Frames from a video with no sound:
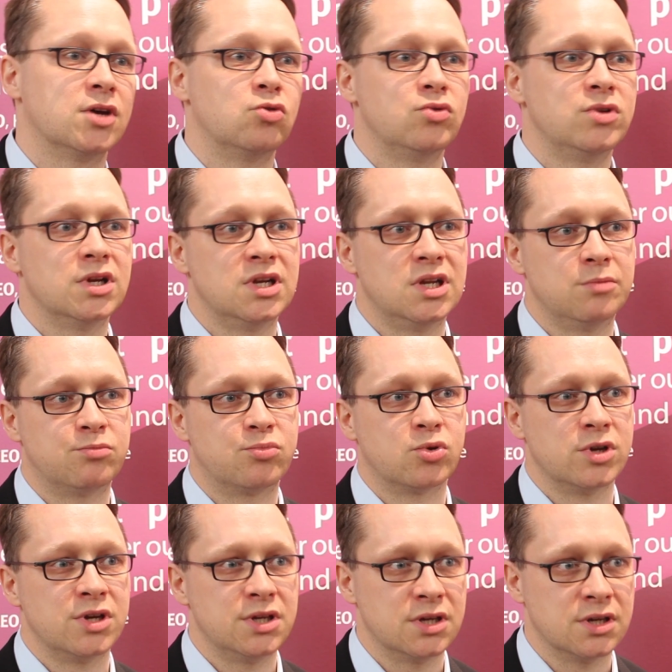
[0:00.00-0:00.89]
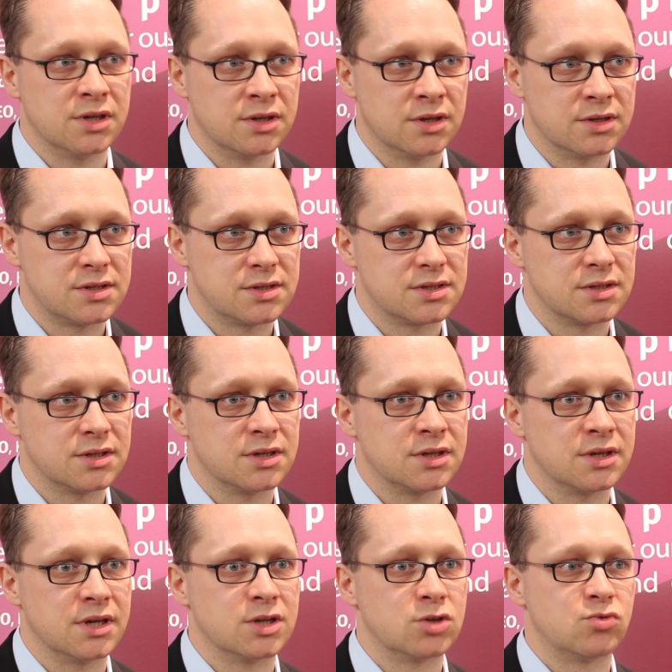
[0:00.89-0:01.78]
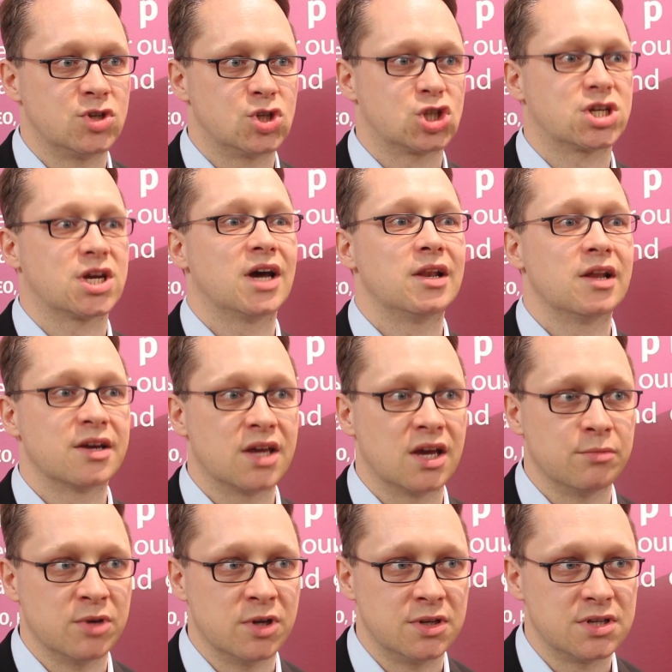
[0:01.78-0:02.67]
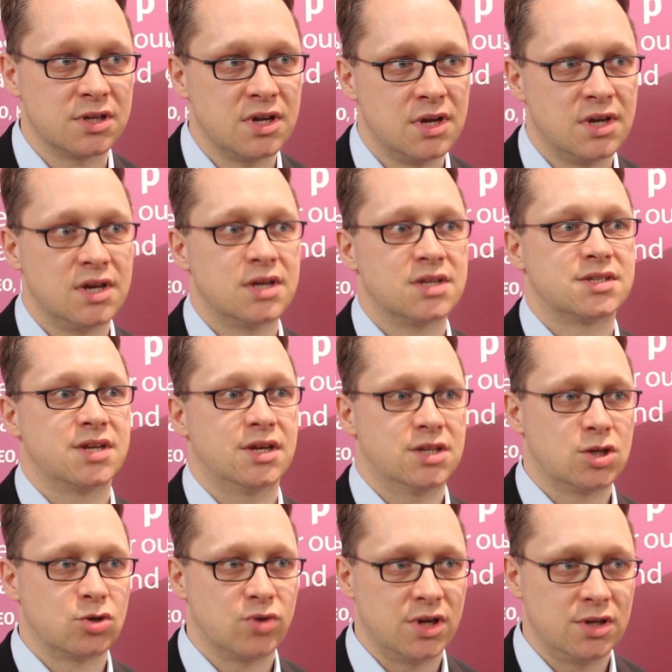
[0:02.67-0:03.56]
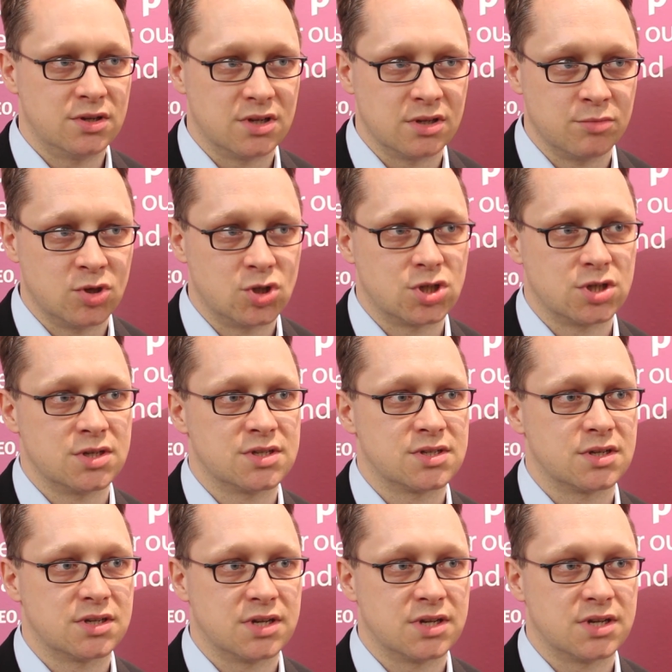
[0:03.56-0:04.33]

a really brilliant and rich color gamut, saturated images.